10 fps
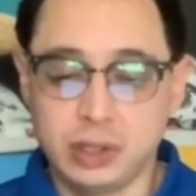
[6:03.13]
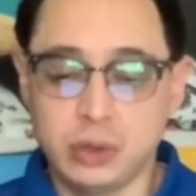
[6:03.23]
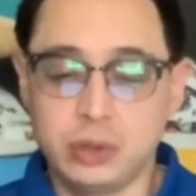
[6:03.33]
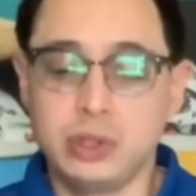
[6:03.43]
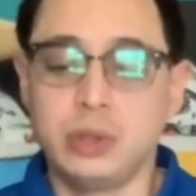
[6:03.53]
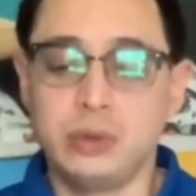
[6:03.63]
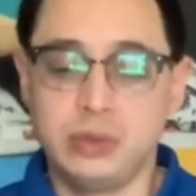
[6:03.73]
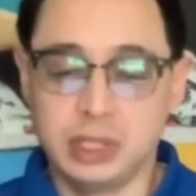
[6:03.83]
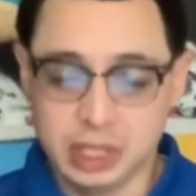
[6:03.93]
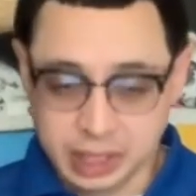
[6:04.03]

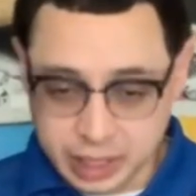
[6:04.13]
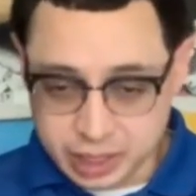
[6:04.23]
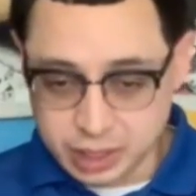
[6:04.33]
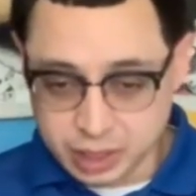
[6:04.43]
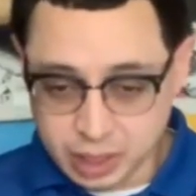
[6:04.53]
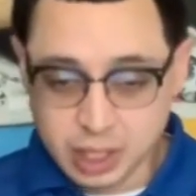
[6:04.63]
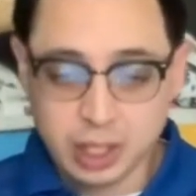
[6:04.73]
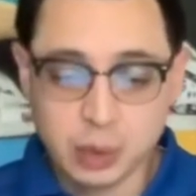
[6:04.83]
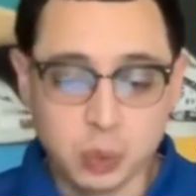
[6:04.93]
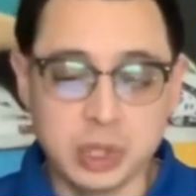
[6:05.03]
Shoshone legend,
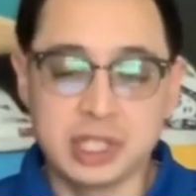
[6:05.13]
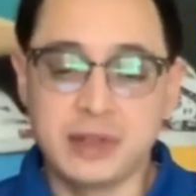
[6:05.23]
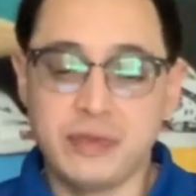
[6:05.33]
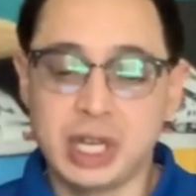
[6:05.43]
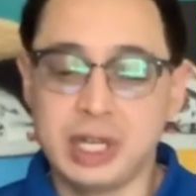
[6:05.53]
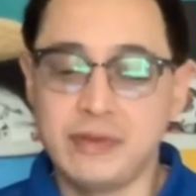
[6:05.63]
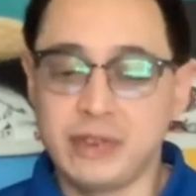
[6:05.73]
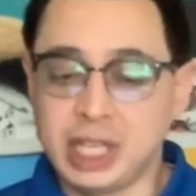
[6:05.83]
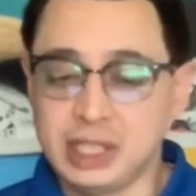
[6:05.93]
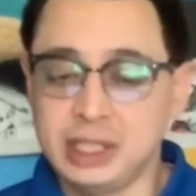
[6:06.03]
once a very
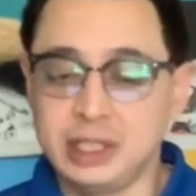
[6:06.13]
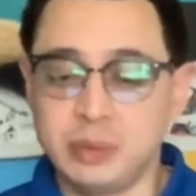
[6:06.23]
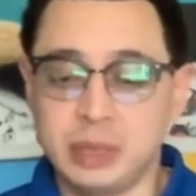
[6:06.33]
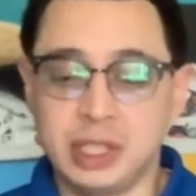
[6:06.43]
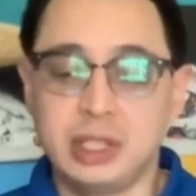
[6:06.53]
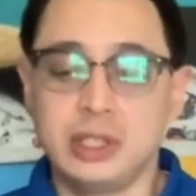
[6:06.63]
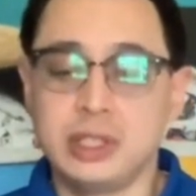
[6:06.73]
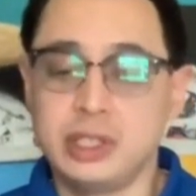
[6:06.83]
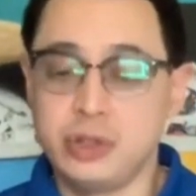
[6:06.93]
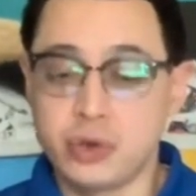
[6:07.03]
violent and
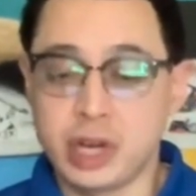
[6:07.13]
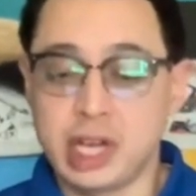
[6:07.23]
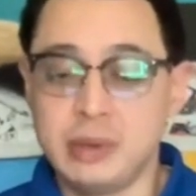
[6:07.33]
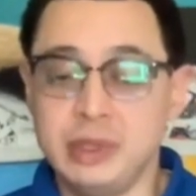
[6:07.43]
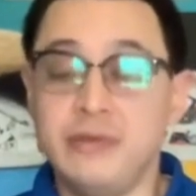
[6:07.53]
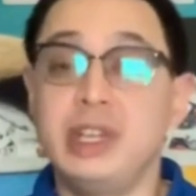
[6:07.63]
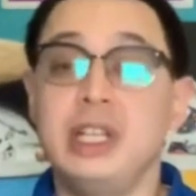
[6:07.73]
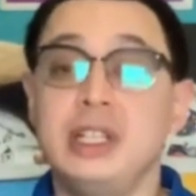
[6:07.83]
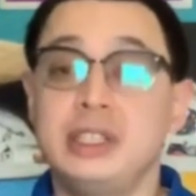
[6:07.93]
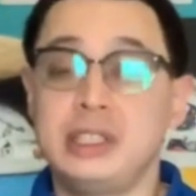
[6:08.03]
bloodthirsty tribe
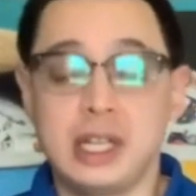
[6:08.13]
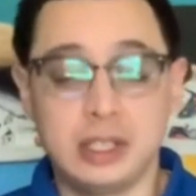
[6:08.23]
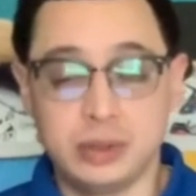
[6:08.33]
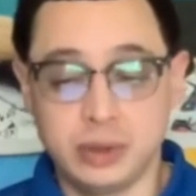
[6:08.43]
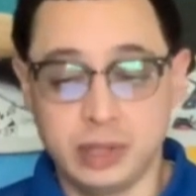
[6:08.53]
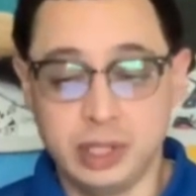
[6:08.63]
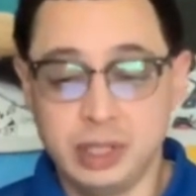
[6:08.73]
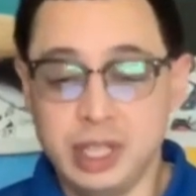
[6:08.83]
invaded their territory.